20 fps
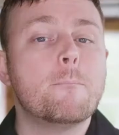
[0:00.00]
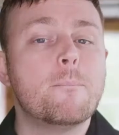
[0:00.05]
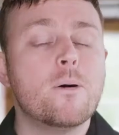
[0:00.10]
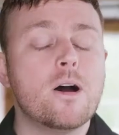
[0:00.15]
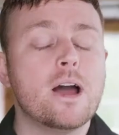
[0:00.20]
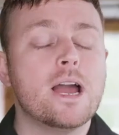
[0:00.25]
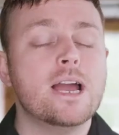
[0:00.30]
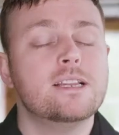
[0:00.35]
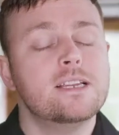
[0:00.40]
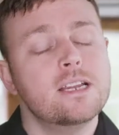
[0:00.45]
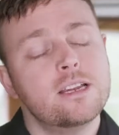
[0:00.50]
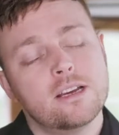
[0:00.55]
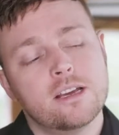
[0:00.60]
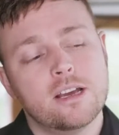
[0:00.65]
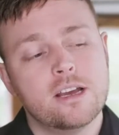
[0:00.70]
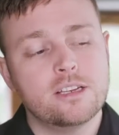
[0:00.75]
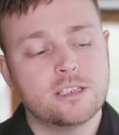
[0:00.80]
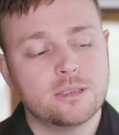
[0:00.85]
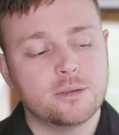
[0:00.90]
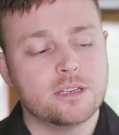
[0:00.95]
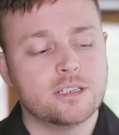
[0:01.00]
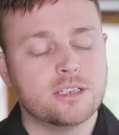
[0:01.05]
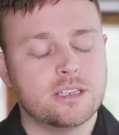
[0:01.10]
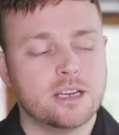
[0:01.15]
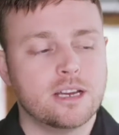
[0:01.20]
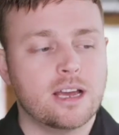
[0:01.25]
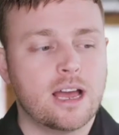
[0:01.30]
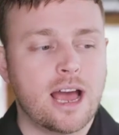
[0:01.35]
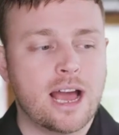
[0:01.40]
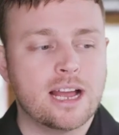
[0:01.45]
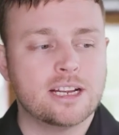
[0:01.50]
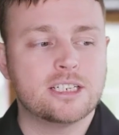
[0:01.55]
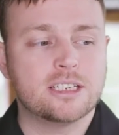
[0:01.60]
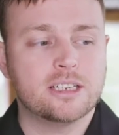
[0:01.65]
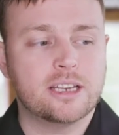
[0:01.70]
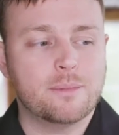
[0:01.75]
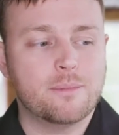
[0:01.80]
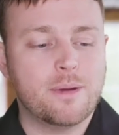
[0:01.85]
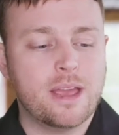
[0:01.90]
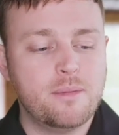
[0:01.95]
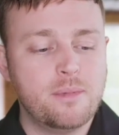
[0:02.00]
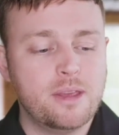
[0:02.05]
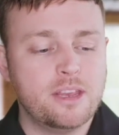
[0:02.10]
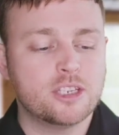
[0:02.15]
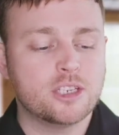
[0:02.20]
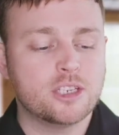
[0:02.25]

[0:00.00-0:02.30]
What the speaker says: But it did occur to us that actually maybe